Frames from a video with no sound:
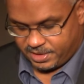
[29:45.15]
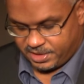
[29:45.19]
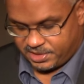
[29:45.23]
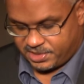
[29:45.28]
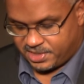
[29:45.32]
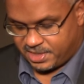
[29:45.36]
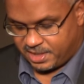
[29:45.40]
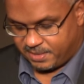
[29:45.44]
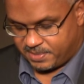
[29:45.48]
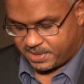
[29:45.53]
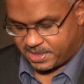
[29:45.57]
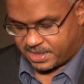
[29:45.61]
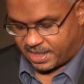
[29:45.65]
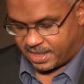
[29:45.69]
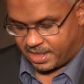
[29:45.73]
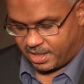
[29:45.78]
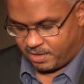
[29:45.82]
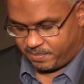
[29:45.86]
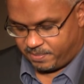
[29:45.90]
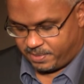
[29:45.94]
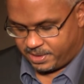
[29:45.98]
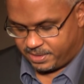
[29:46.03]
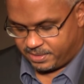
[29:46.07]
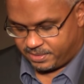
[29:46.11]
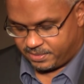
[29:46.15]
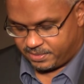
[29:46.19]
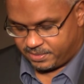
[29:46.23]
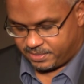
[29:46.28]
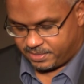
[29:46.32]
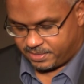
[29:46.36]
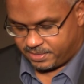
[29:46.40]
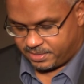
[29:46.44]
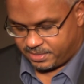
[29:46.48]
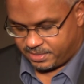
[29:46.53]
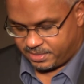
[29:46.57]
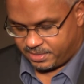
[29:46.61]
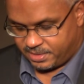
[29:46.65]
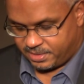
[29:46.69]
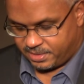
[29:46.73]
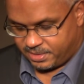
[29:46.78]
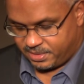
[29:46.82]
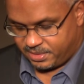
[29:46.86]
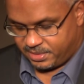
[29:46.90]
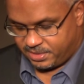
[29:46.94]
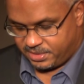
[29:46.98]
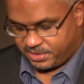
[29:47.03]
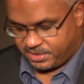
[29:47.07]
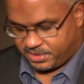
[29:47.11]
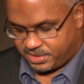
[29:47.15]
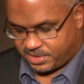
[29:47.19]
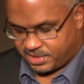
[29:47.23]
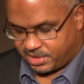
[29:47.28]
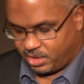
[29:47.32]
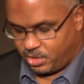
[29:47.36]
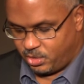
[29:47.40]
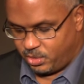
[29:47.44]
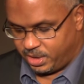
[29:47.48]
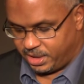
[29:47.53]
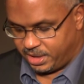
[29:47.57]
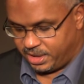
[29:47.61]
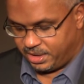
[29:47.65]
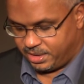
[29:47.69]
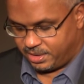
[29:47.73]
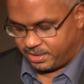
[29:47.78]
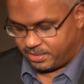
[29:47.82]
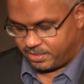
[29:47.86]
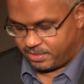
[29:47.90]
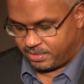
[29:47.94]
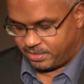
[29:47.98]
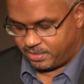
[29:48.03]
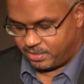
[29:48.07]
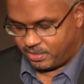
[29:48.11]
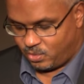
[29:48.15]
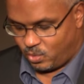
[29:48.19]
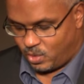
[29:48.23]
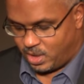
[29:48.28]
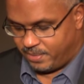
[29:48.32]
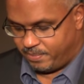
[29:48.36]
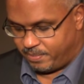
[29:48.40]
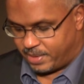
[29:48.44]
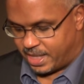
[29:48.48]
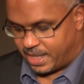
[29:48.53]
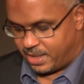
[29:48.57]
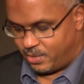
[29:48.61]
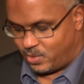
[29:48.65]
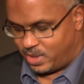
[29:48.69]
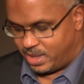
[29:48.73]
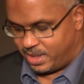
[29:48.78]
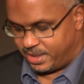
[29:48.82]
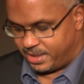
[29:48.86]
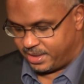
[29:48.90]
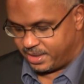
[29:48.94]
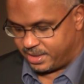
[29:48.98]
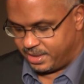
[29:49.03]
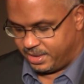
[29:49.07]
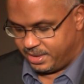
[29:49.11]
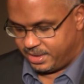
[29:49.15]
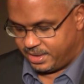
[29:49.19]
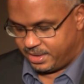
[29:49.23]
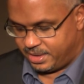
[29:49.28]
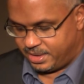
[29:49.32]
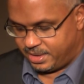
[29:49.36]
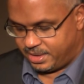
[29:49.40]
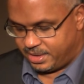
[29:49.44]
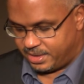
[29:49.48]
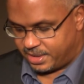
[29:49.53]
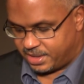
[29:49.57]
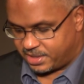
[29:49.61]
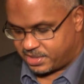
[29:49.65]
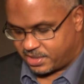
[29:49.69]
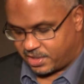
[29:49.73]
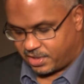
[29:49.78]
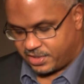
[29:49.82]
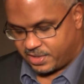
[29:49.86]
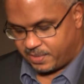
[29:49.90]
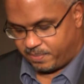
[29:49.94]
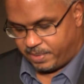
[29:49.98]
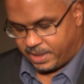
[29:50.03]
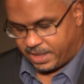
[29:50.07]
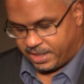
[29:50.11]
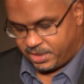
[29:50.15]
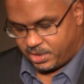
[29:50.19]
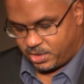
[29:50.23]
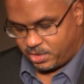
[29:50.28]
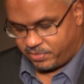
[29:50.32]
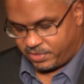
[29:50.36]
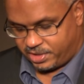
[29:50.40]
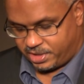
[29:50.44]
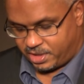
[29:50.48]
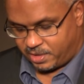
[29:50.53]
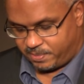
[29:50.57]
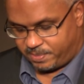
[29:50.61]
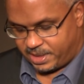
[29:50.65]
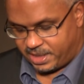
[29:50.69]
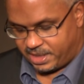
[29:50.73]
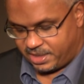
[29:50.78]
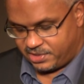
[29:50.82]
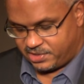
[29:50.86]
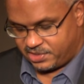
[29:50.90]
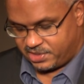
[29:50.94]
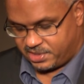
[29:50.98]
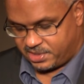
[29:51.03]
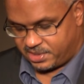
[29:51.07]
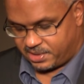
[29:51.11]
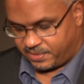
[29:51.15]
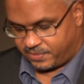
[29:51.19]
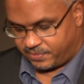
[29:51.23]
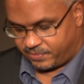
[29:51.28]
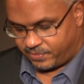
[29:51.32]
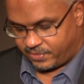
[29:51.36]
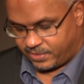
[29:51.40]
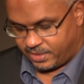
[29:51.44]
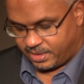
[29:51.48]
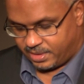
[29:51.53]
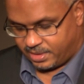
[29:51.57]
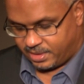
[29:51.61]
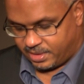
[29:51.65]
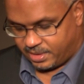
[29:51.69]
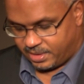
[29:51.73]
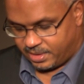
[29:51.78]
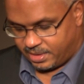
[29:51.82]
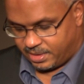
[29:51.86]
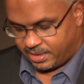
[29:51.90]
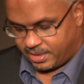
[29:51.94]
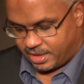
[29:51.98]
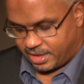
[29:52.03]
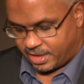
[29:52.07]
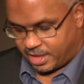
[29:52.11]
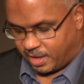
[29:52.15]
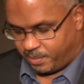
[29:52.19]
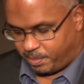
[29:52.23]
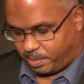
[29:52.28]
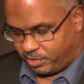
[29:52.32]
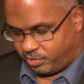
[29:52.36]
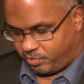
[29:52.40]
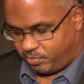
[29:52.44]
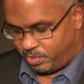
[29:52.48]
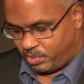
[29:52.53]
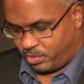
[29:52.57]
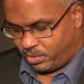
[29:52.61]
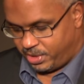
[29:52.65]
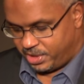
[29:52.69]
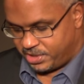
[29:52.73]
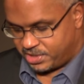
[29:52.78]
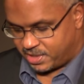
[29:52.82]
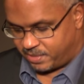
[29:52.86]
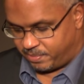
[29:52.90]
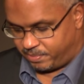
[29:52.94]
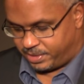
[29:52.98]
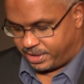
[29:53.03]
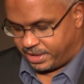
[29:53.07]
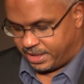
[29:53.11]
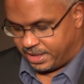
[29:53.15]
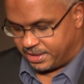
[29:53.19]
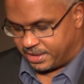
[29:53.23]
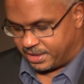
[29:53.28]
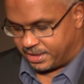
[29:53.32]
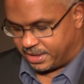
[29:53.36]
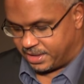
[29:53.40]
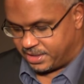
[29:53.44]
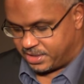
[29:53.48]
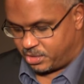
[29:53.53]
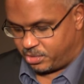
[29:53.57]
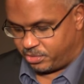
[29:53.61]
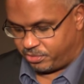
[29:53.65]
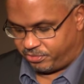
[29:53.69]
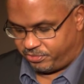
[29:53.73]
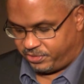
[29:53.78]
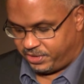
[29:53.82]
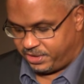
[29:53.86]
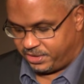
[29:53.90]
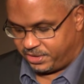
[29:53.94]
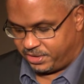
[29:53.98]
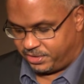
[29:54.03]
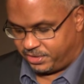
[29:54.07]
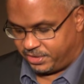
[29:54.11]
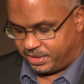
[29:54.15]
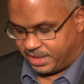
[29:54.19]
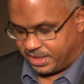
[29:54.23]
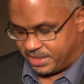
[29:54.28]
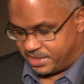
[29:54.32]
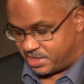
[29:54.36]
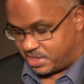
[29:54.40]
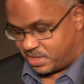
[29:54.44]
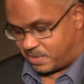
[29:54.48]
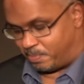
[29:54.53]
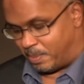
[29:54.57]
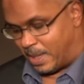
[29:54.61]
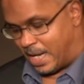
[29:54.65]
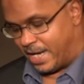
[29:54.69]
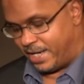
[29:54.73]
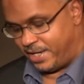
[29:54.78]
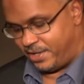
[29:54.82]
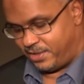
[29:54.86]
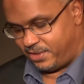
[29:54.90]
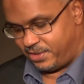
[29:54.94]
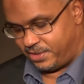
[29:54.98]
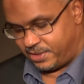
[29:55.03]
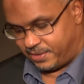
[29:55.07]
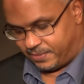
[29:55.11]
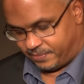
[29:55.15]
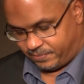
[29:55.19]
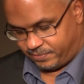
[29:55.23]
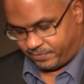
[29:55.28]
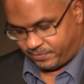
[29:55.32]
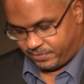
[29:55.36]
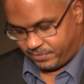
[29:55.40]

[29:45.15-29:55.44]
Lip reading: This seems to help. Slowly, one by one, they start to bend over their pages. A couple of boys complain that they don't feel inspired.